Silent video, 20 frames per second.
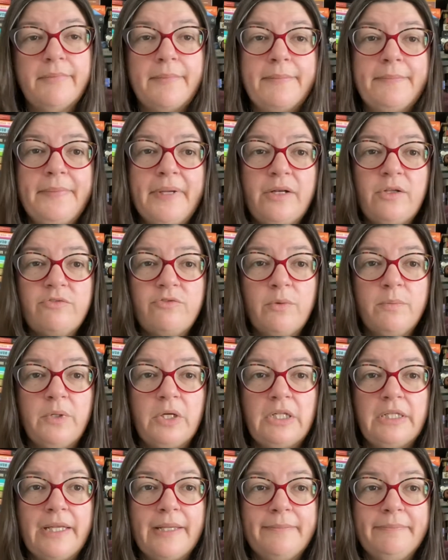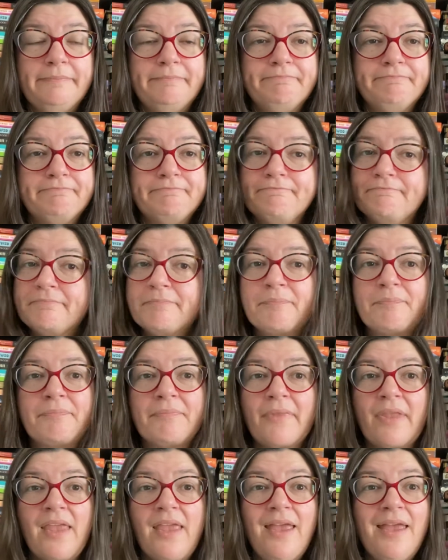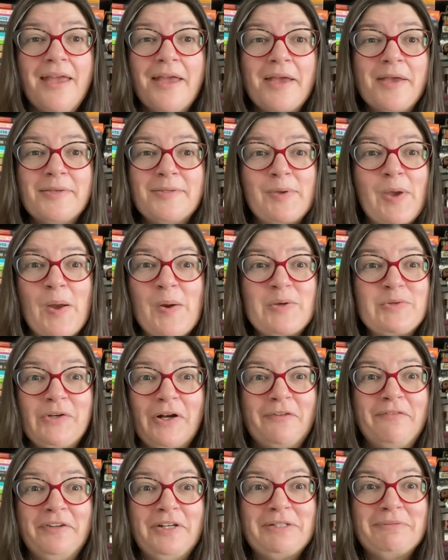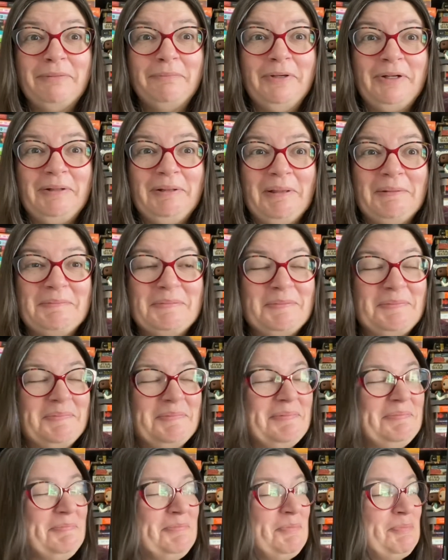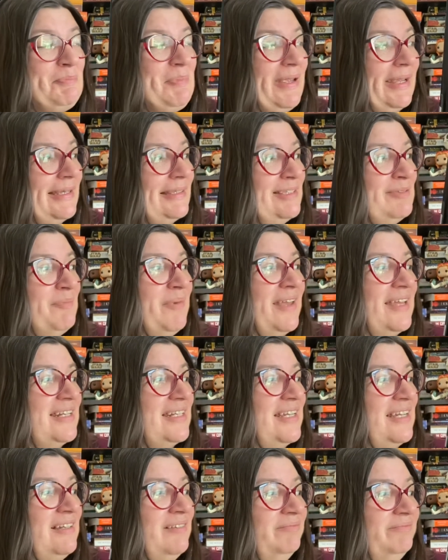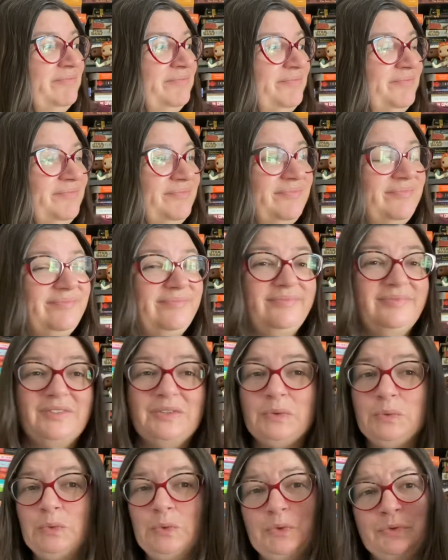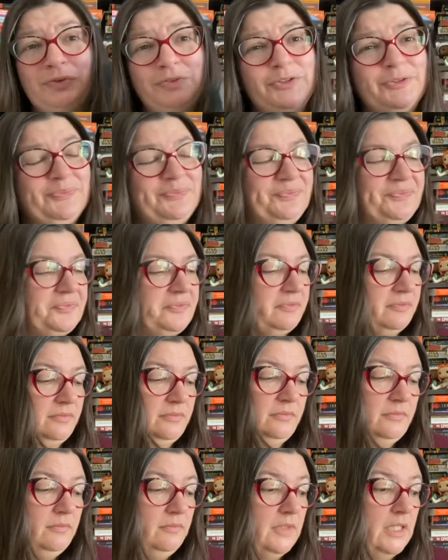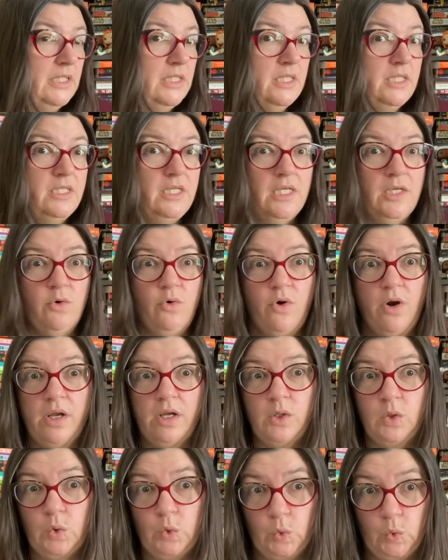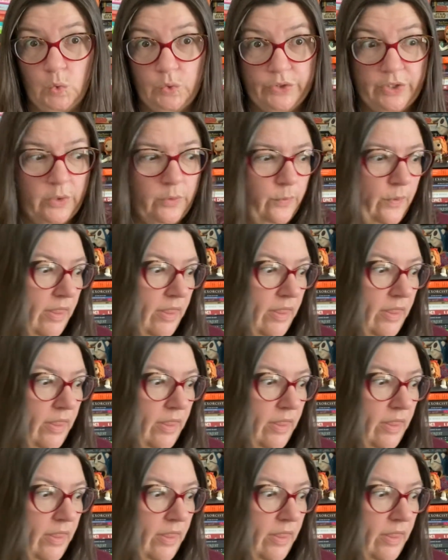that is for book club. So I always try to finish my book club picks, but um, oof, struggled with